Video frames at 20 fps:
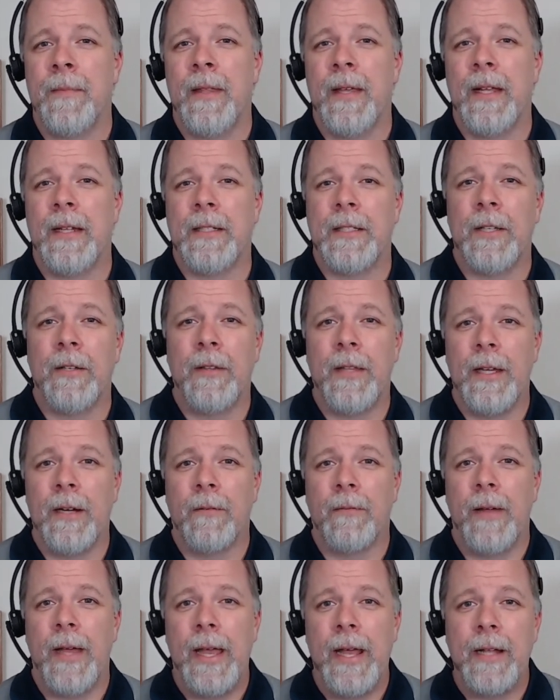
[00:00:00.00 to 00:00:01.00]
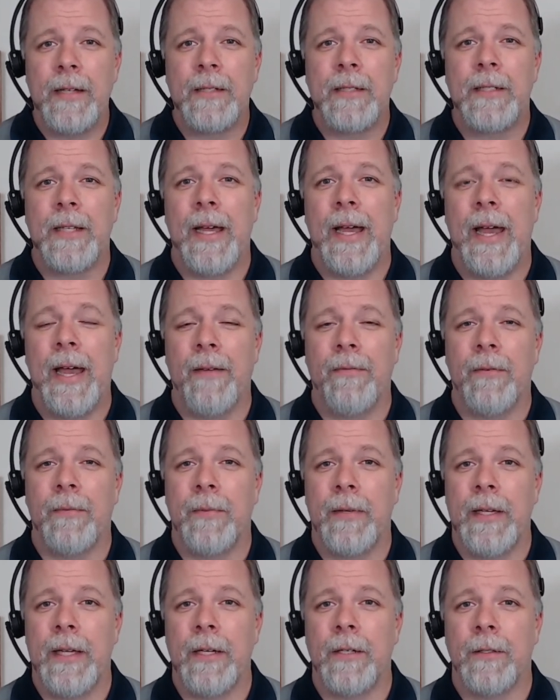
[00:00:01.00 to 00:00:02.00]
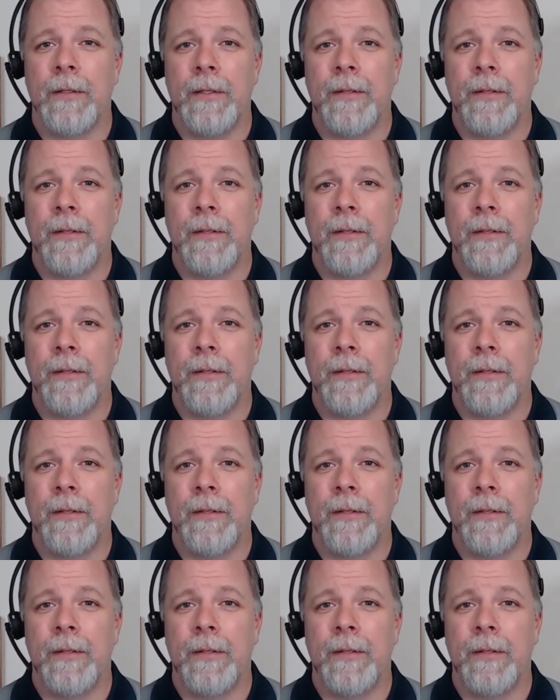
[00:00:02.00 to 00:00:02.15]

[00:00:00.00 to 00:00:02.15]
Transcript: And so they arranged to have him killed.